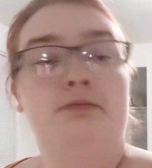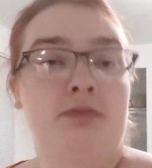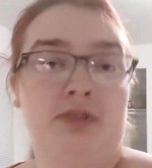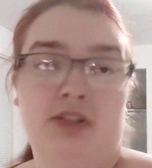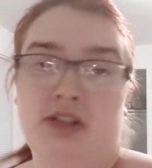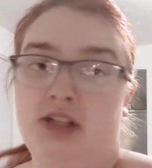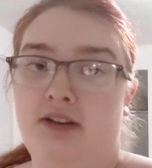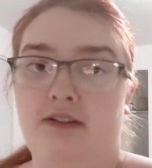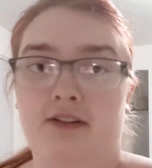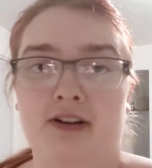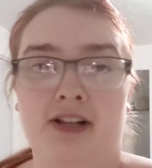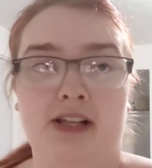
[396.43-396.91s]

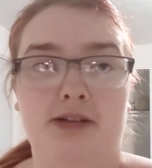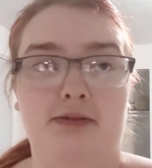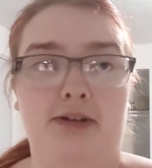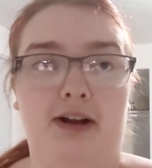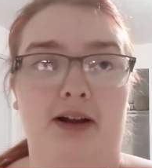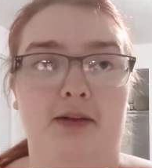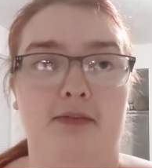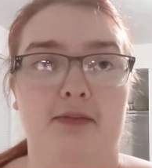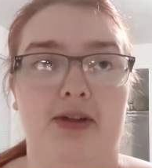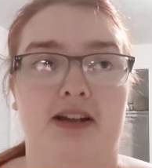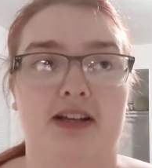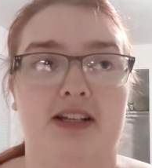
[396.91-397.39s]
definitely
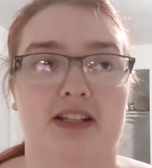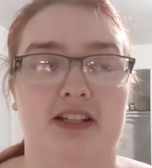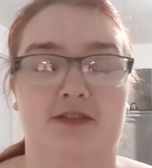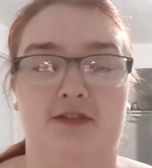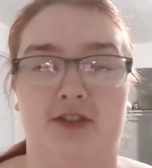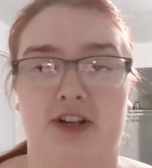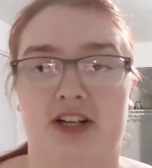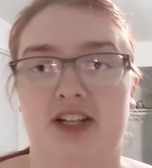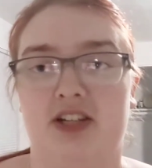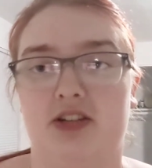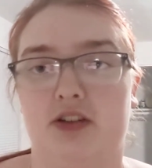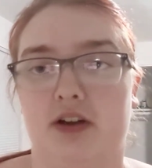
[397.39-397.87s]
recommend. It's
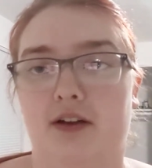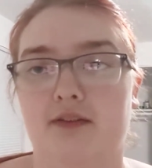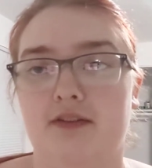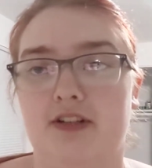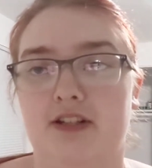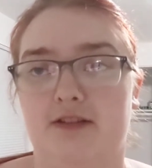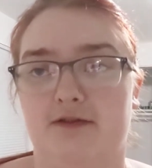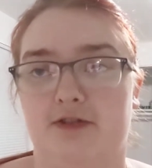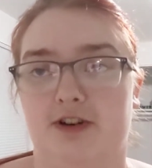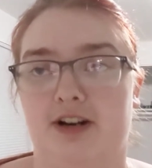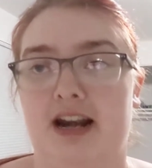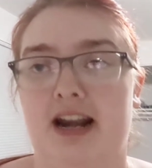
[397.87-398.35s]
very soft,
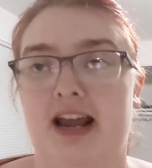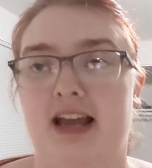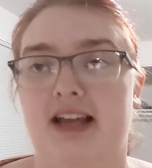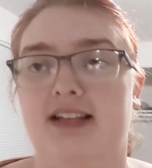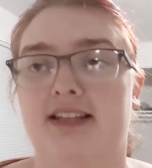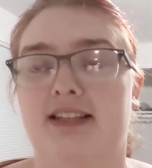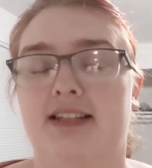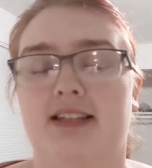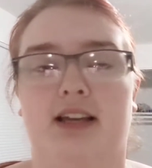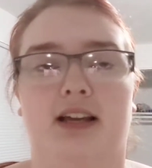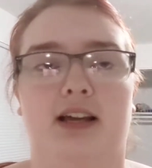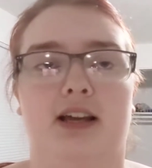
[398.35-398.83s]
it's very
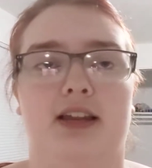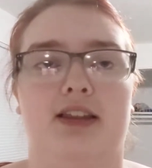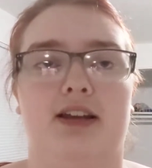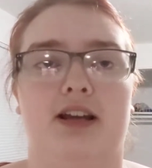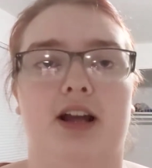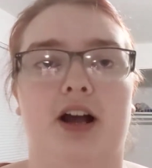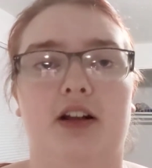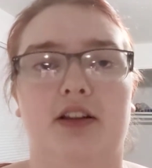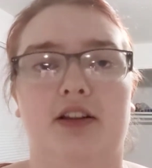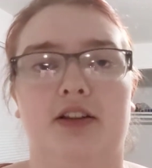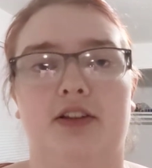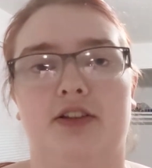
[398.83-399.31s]
nice. The
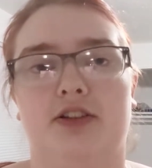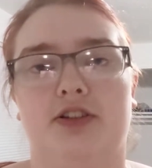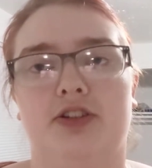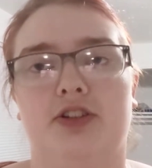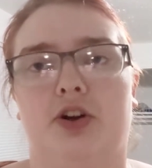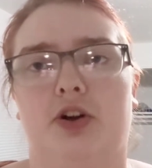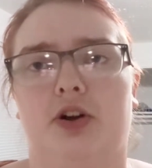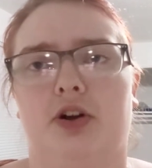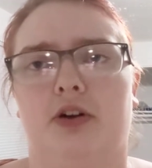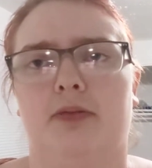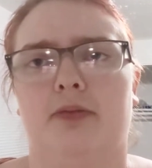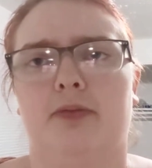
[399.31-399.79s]
colors
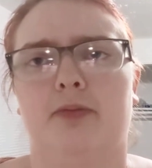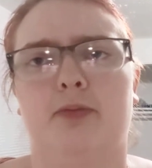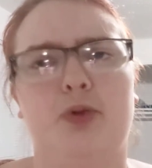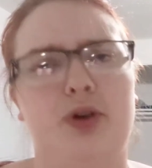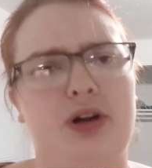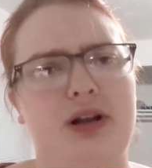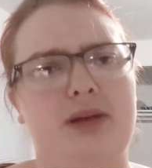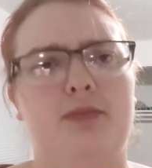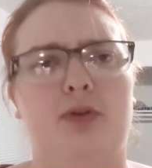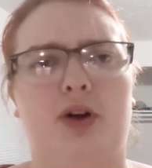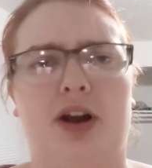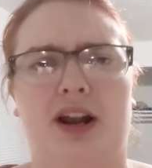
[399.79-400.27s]
are
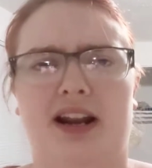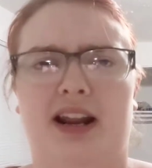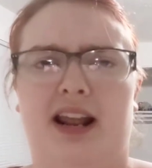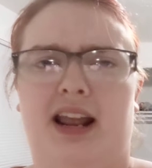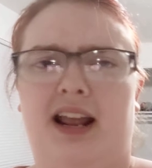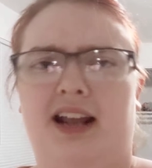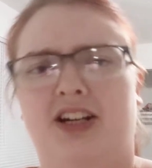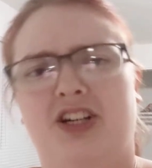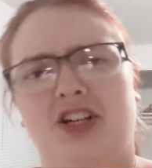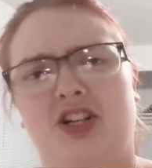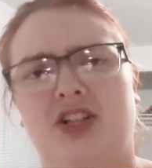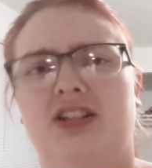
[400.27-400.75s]
pretty bright
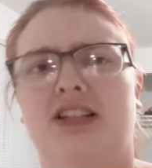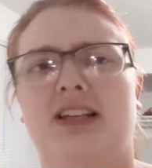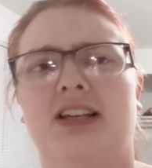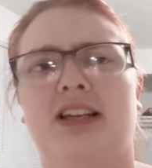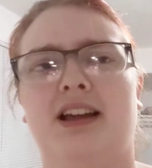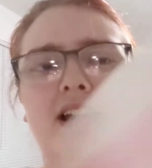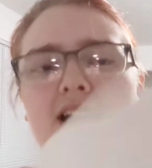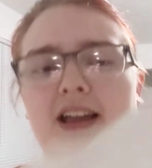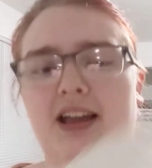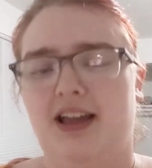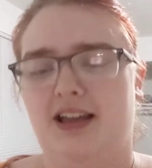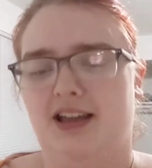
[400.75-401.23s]
actually.
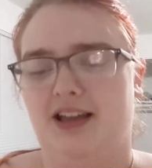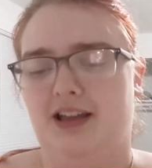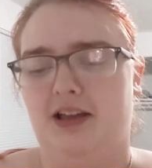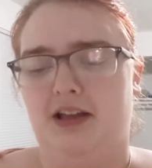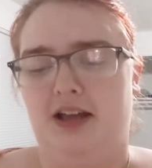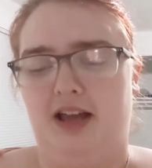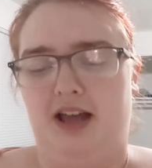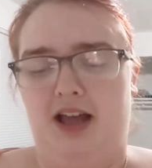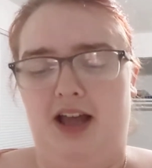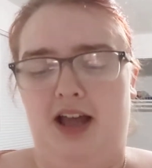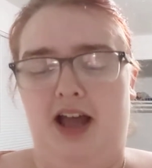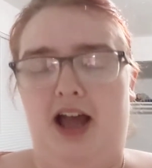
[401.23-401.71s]

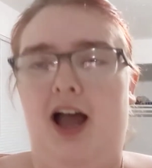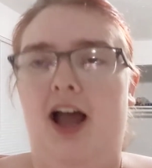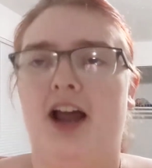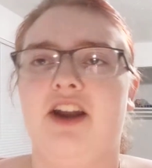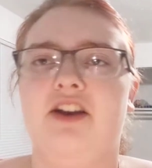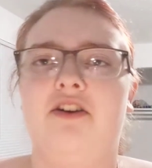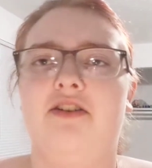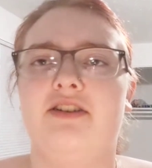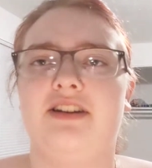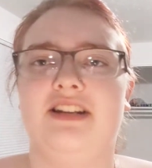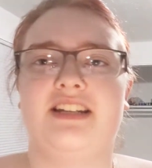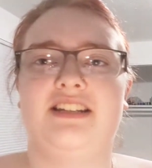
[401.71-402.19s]
I
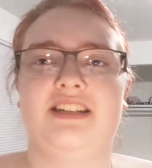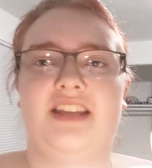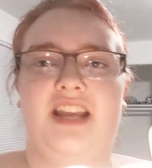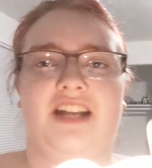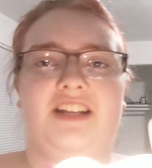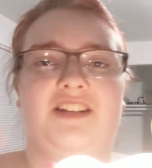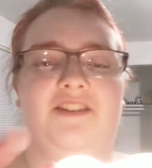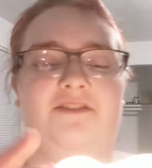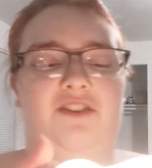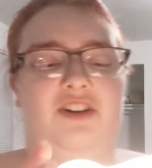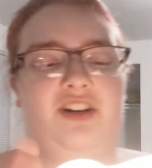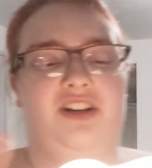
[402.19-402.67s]
know I didn't
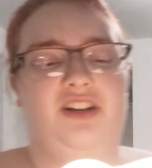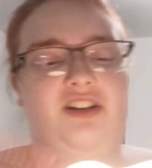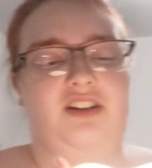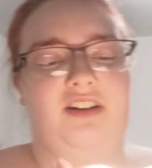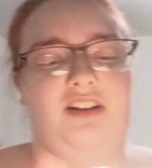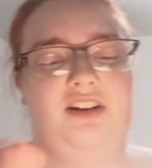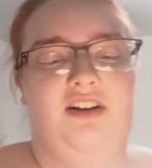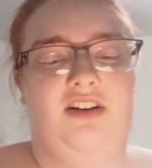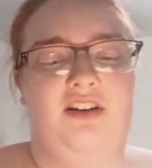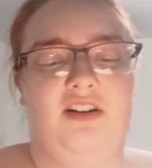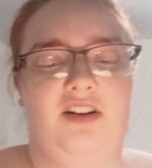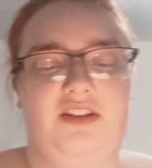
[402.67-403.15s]
catch it very
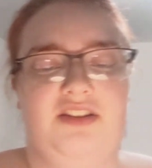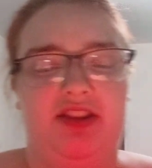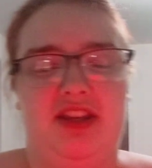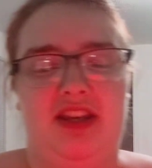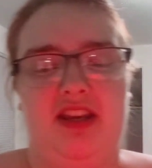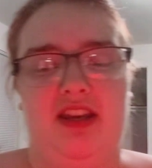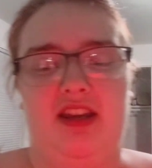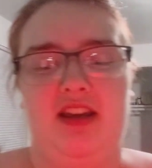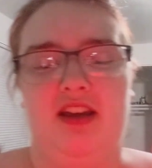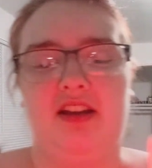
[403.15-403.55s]
good on the